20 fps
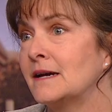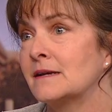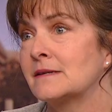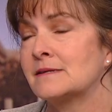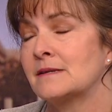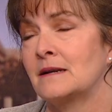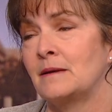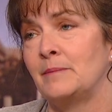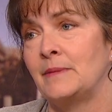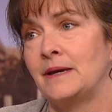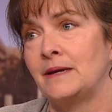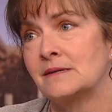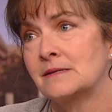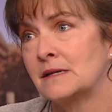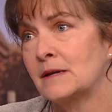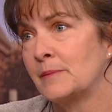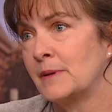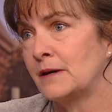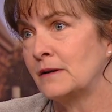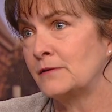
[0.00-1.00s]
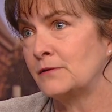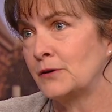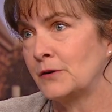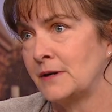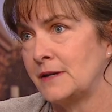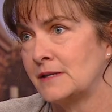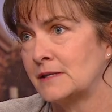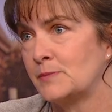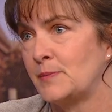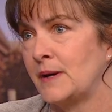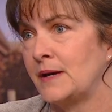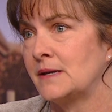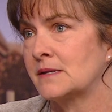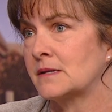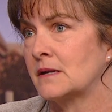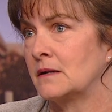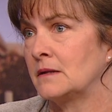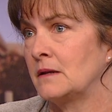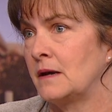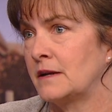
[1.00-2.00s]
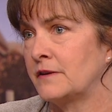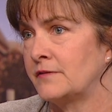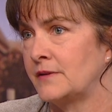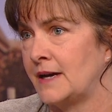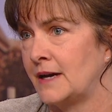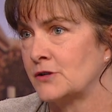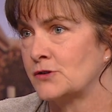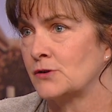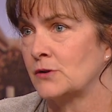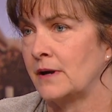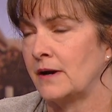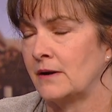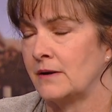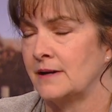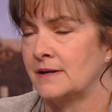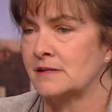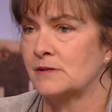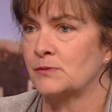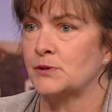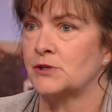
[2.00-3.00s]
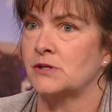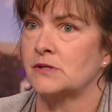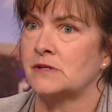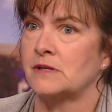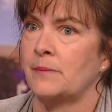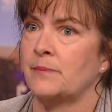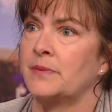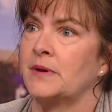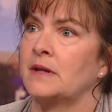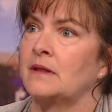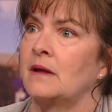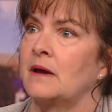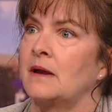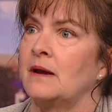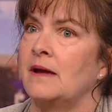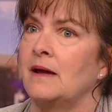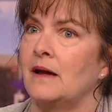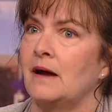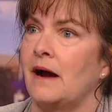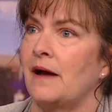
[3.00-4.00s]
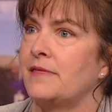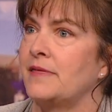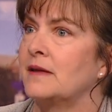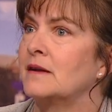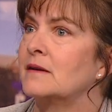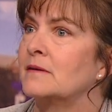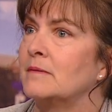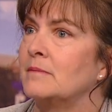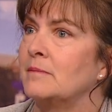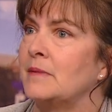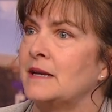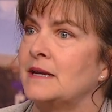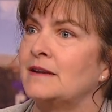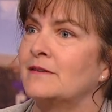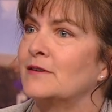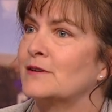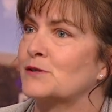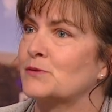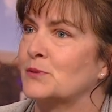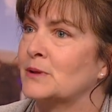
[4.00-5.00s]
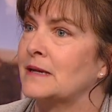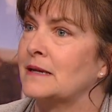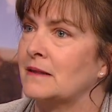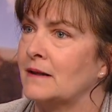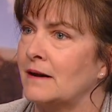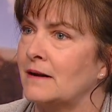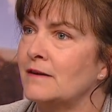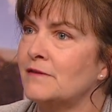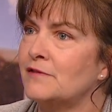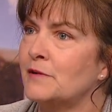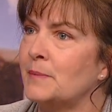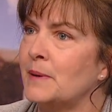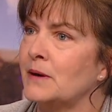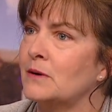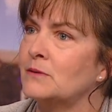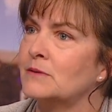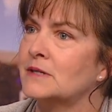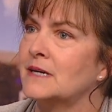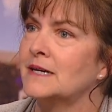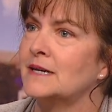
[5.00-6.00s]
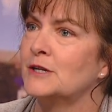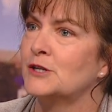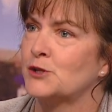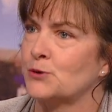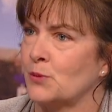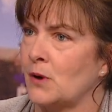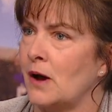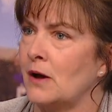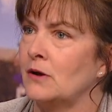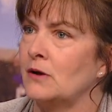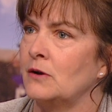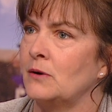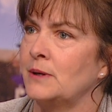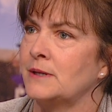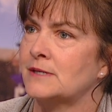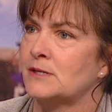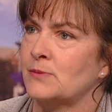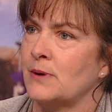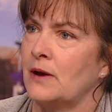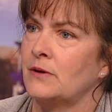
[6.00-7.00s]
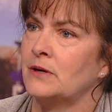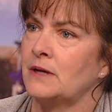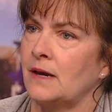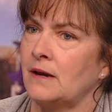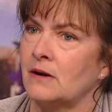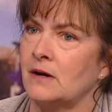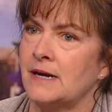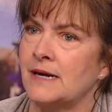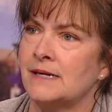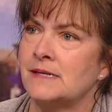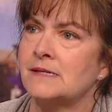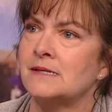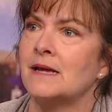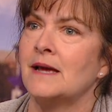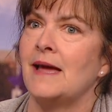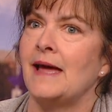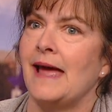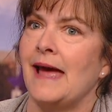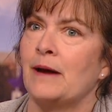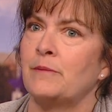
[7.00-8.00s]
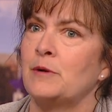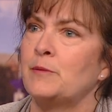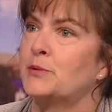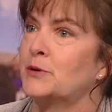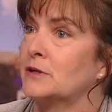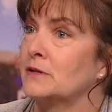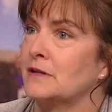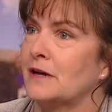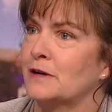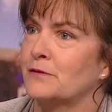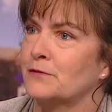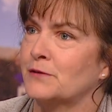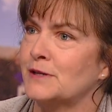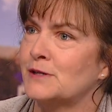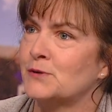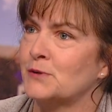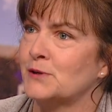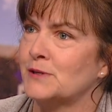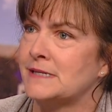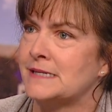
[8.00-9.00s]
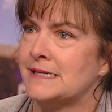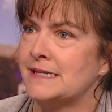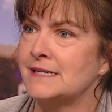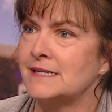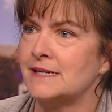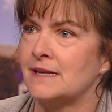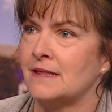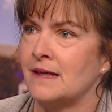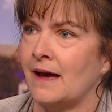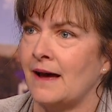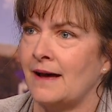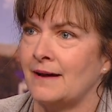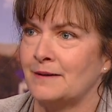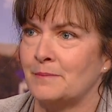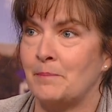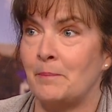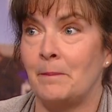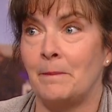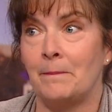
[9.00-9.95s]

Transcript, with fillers: has an amazing amount of green space and a lot of natural areas, which is something that I think many of us really love about Toronto and surrounding areas. And we put a lot of resources into that